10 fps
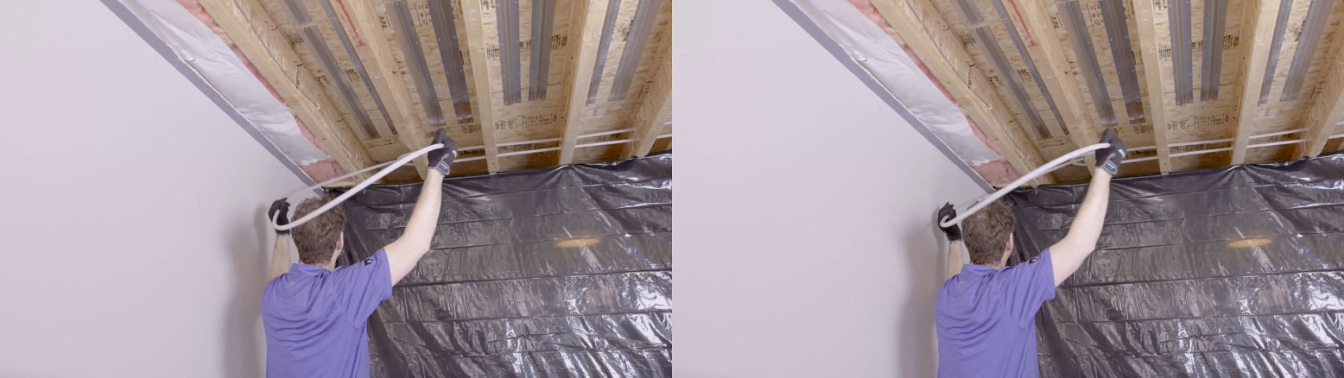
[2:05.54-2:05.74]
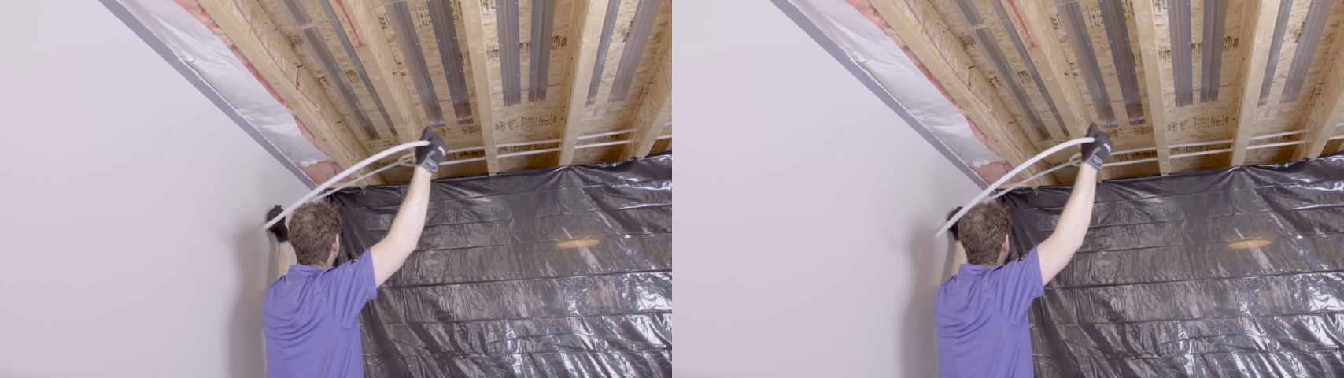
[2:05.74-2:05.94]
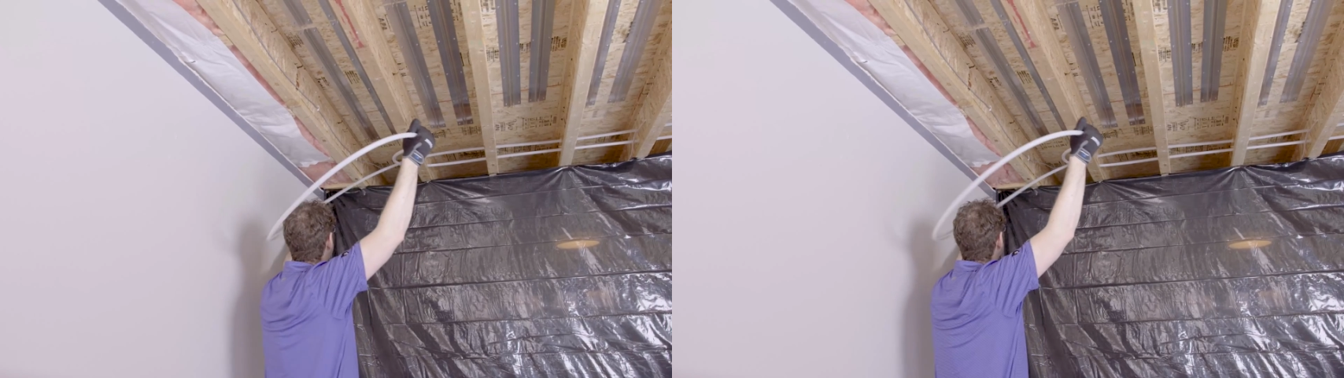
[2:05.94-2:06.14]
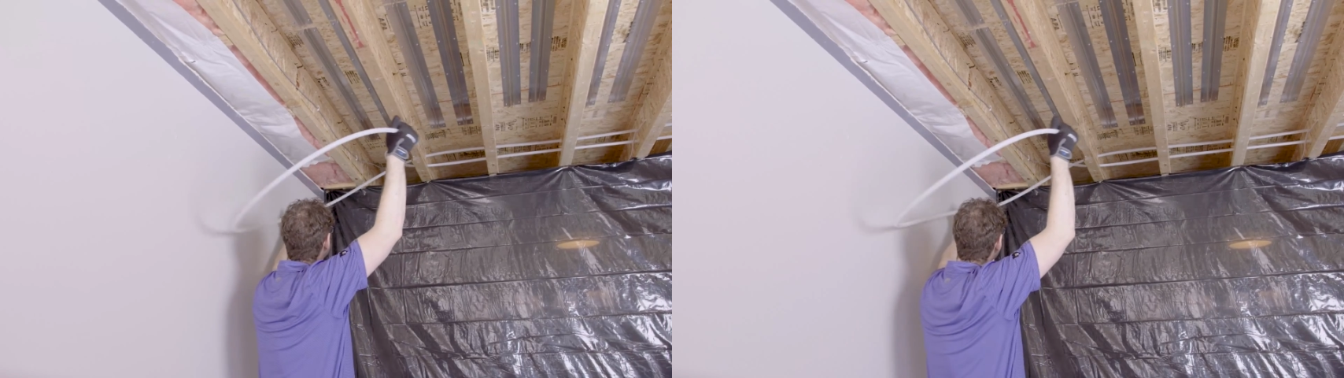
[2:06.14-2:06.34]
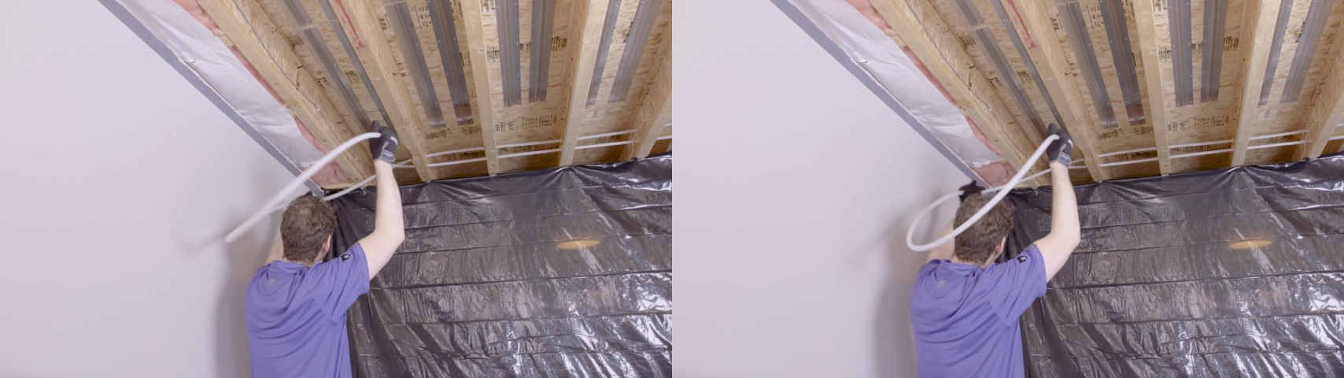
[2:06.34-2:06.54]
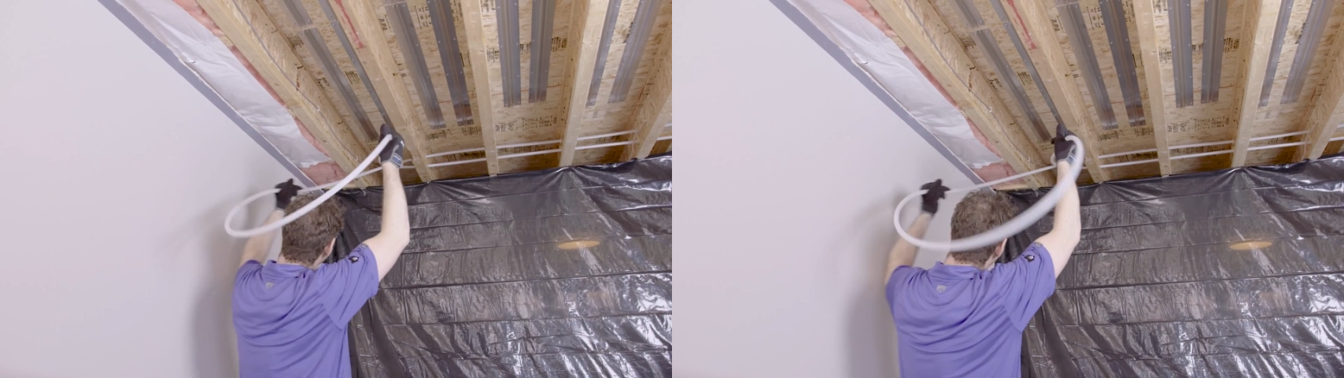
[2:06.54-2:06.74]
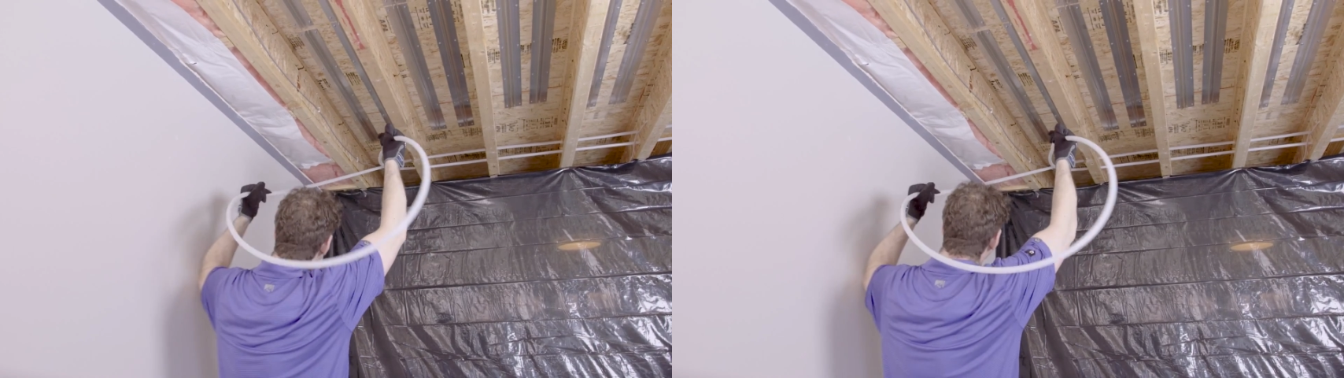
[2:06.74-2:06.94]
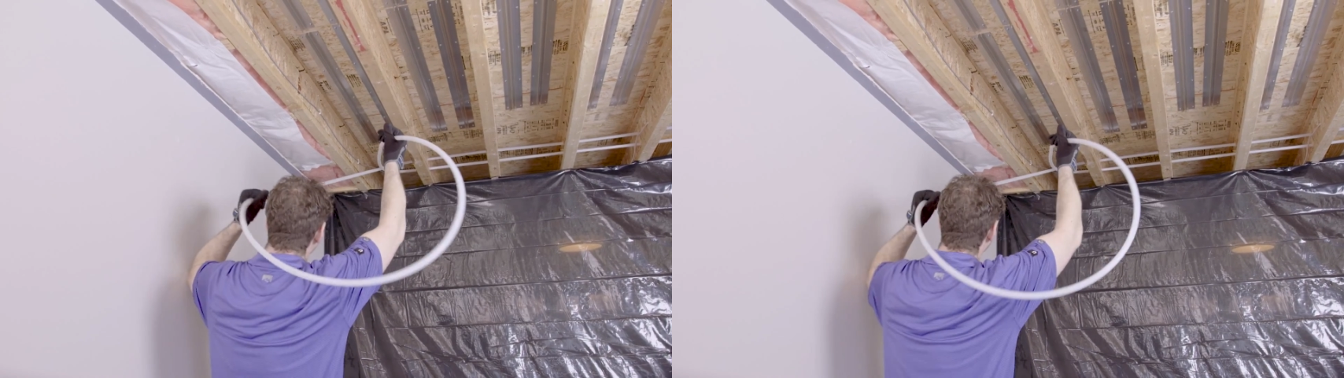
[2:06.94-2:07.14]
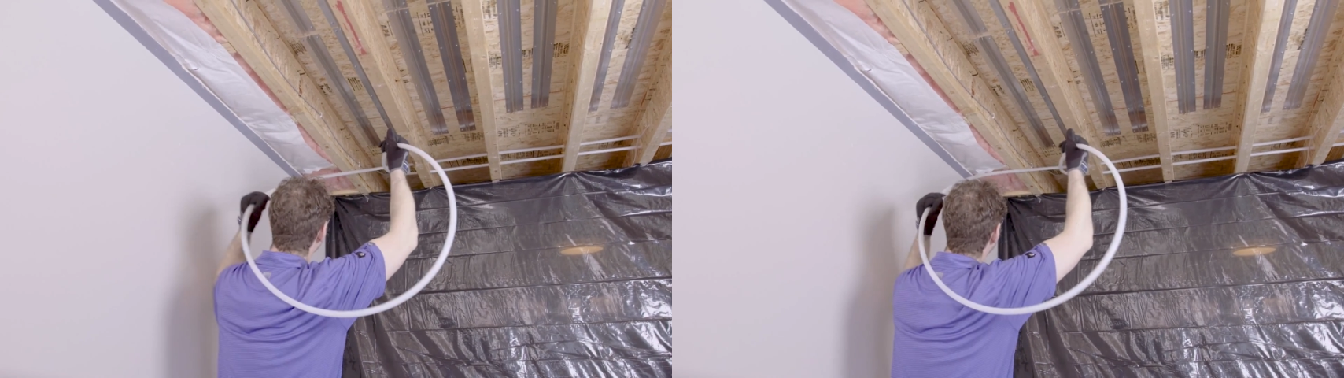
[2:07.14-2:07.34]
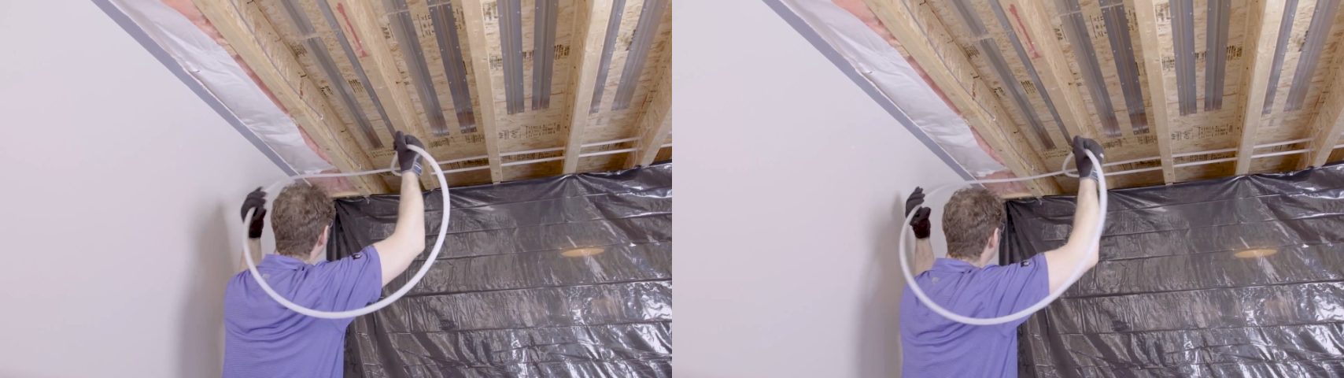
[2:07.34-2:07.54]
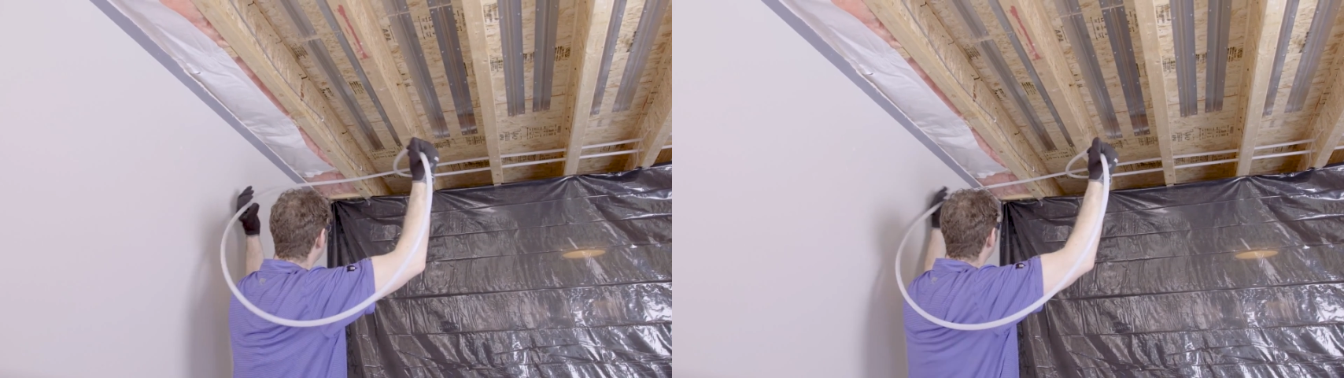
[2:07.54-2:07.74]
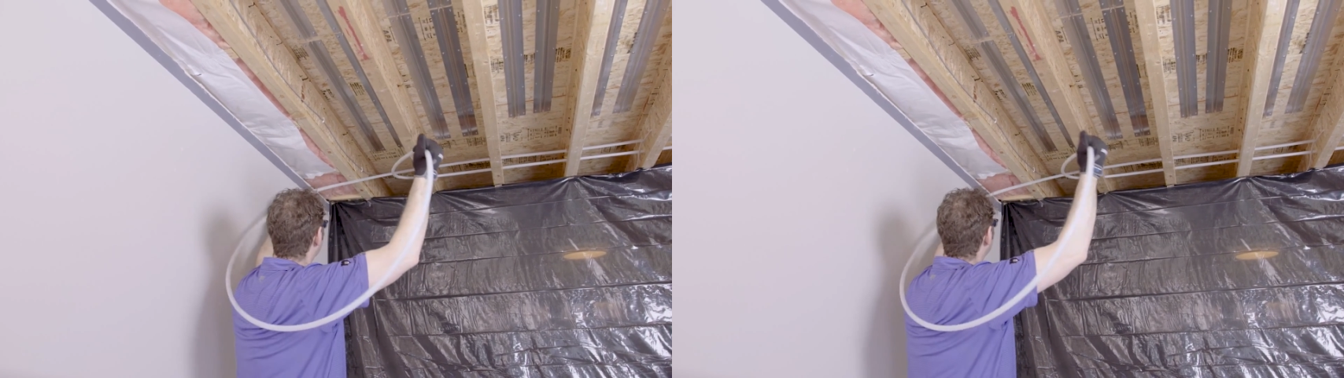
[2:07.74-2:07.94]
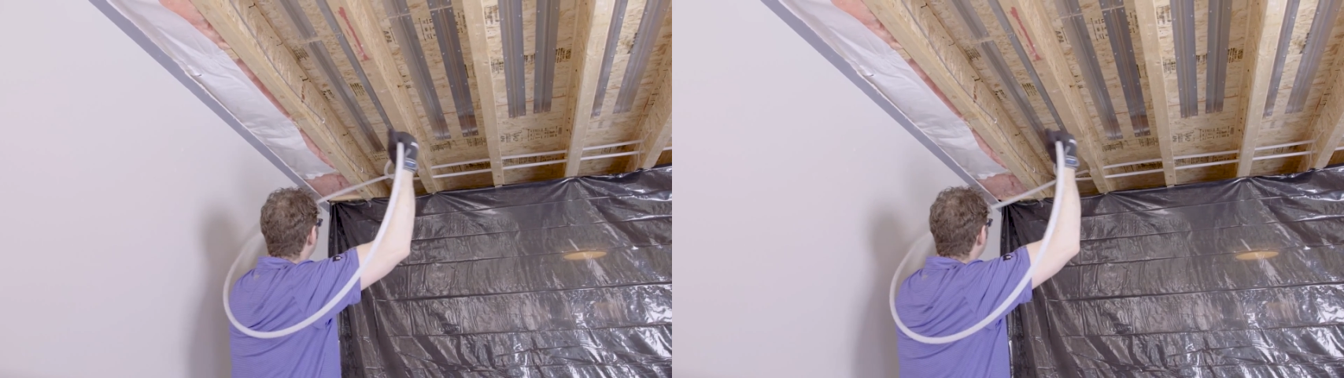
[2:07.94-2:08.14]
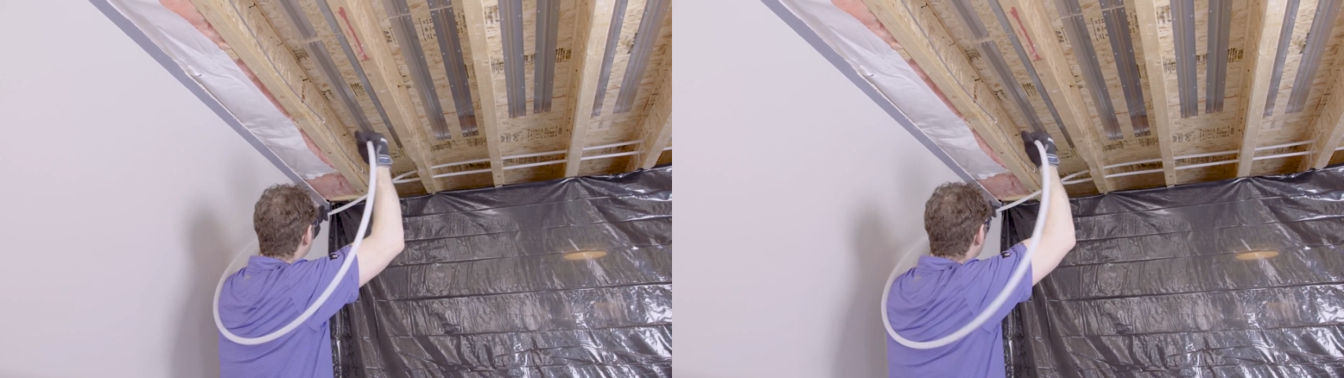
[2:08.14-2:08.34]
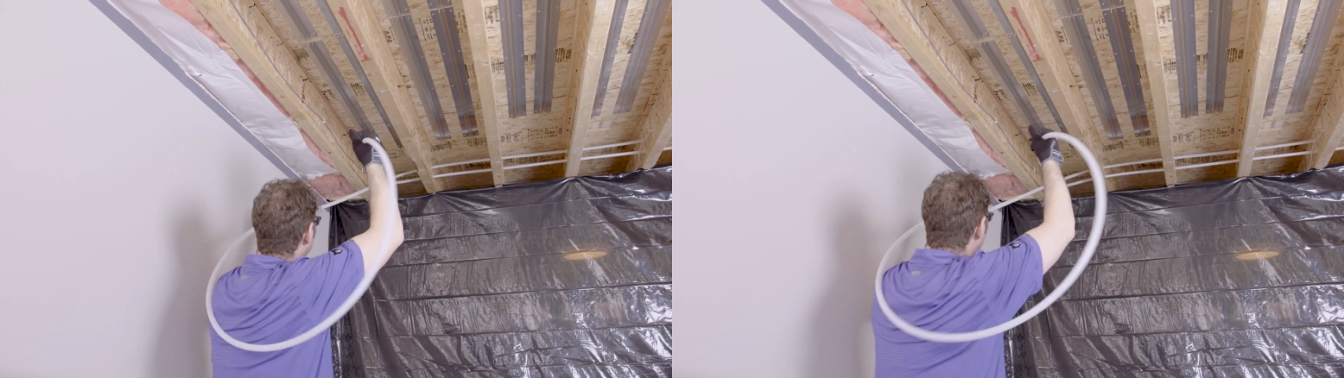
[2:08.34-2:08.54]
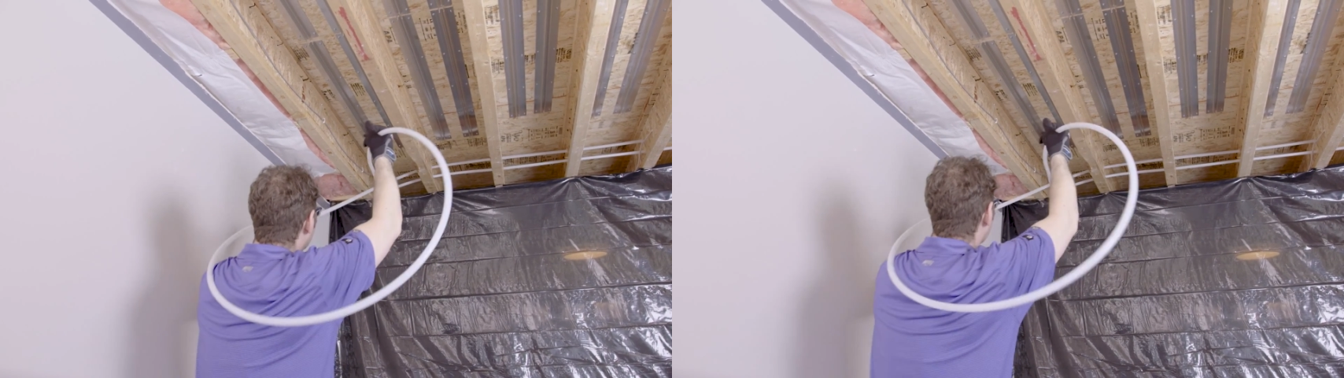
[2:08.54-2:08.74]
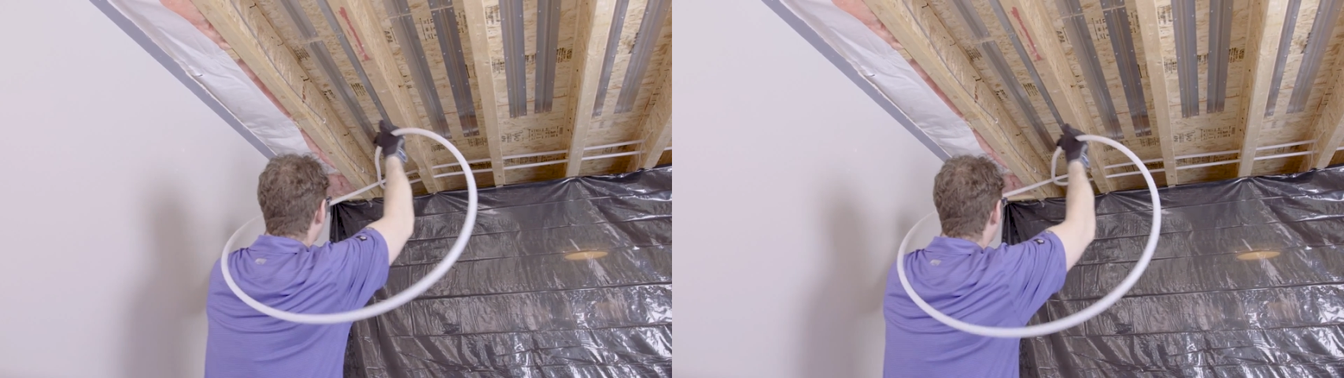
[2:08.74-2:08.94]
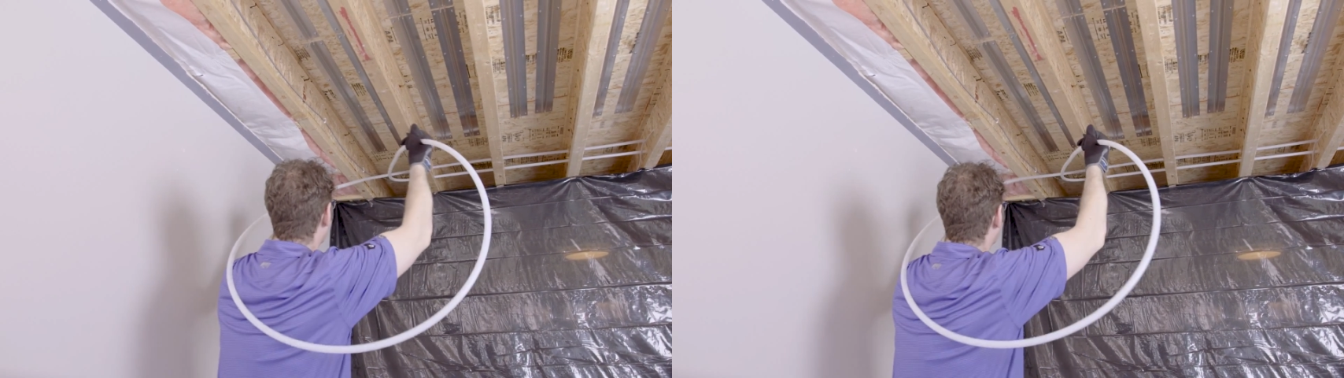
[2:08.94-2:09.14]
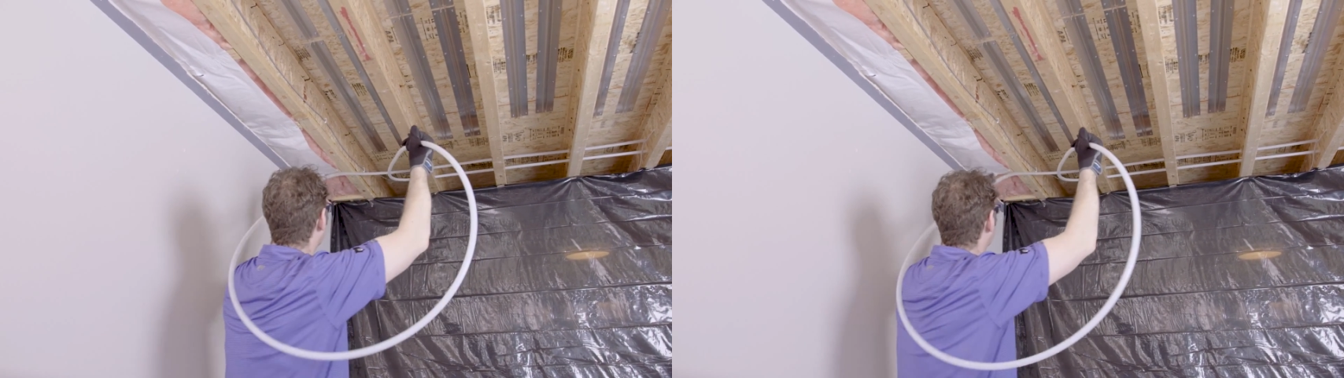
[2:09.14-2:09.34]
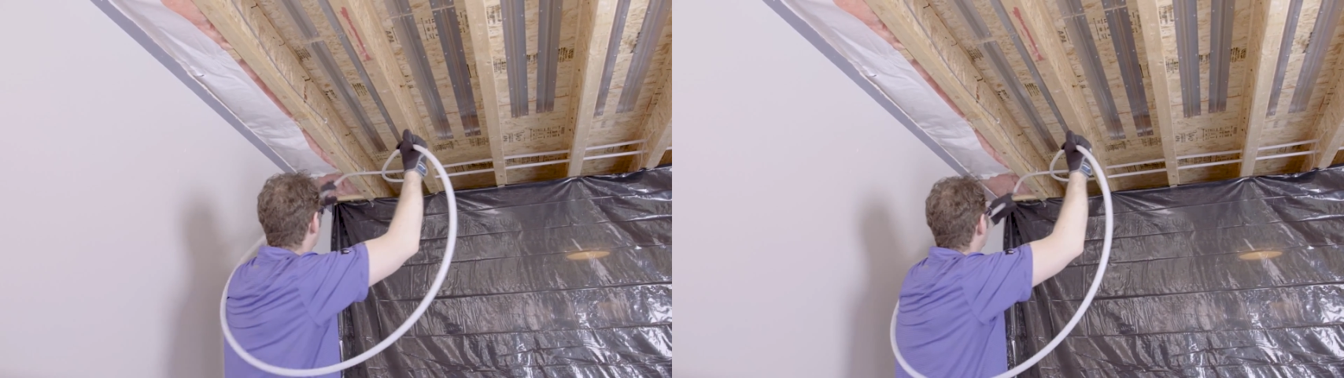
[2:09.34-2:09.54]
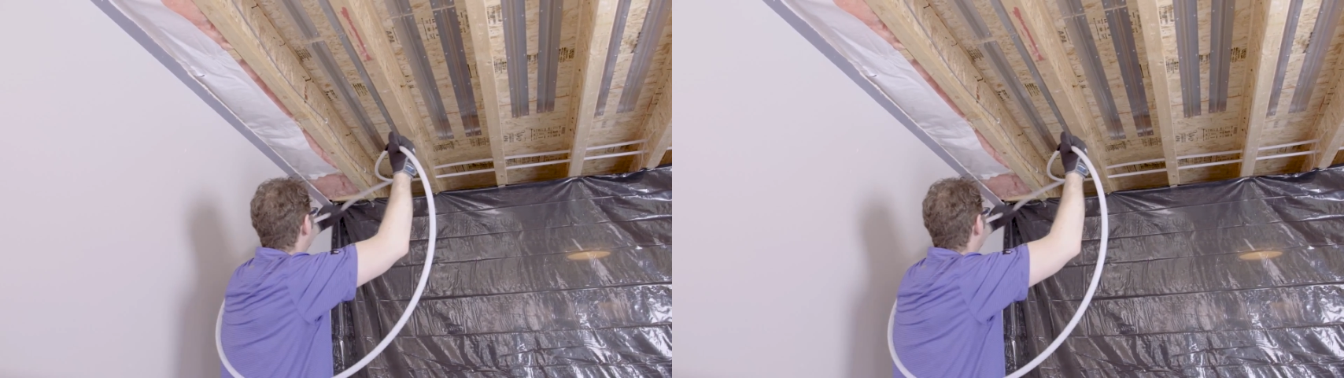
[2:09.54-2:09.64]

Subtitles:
No face is visible, so there are no lips to read.